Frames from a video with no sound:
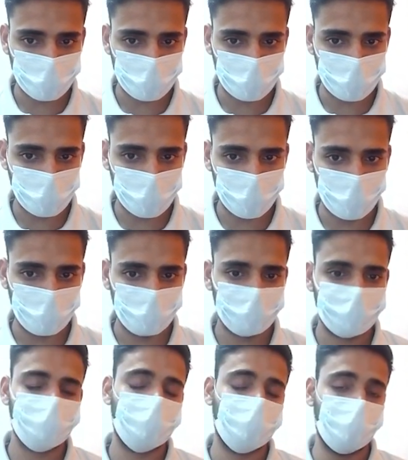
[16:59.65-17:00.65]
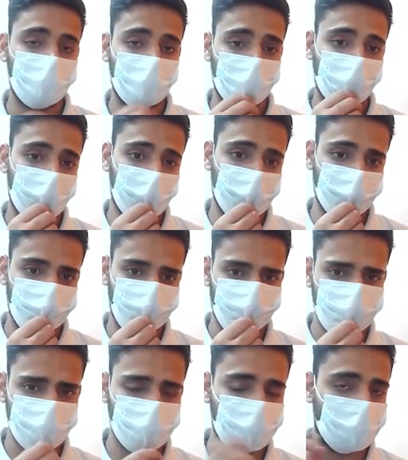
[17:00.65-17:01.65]
node. Okay, when it
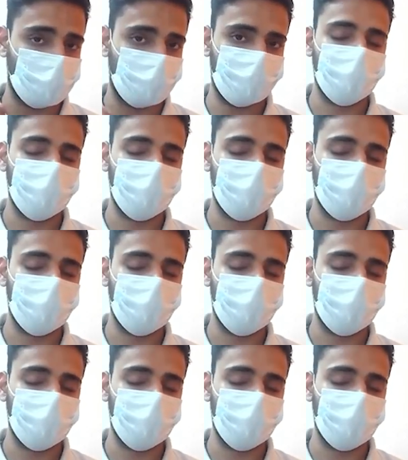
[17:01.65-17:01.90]
becomes null.